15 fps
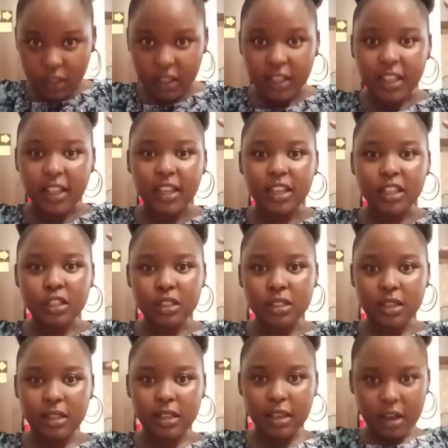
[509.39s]
that the edges
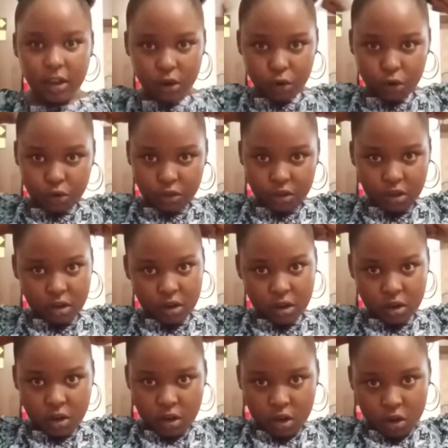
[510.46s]
are there or
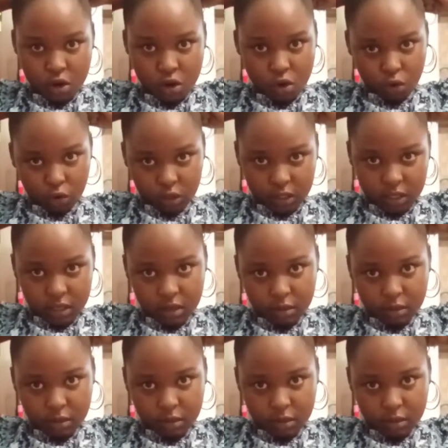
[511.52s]
not.